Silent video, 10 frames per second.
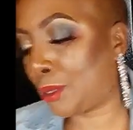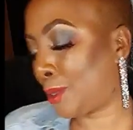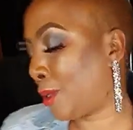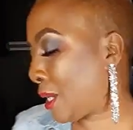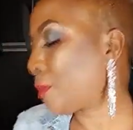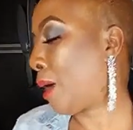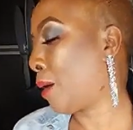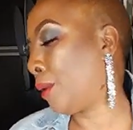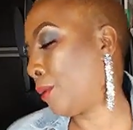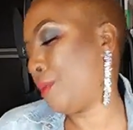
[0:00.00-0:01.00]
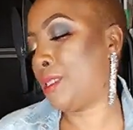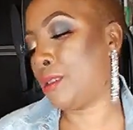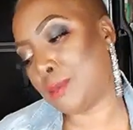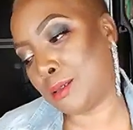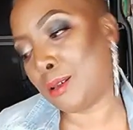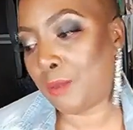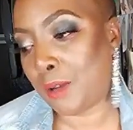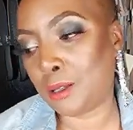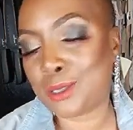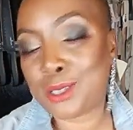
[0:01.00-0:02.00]
So that's why I call her baby sister. All
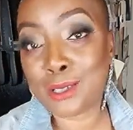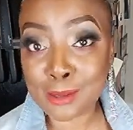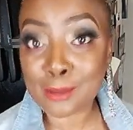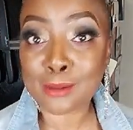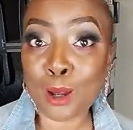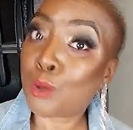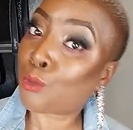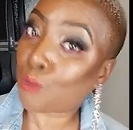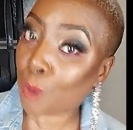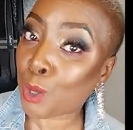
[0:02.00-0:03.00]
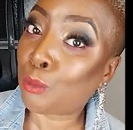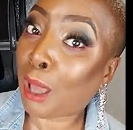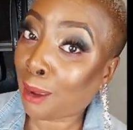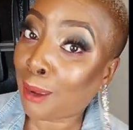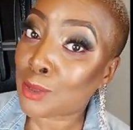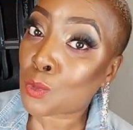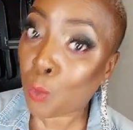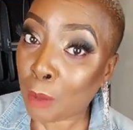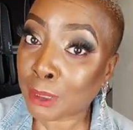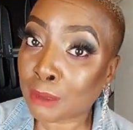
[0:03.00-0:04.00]
right, she's a grown
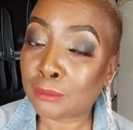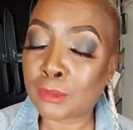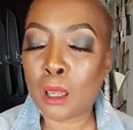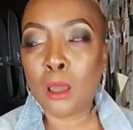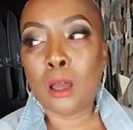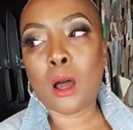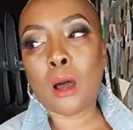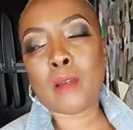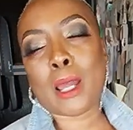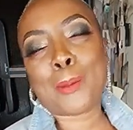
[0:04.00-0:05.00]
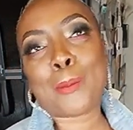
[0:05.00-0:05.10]
woman. All right.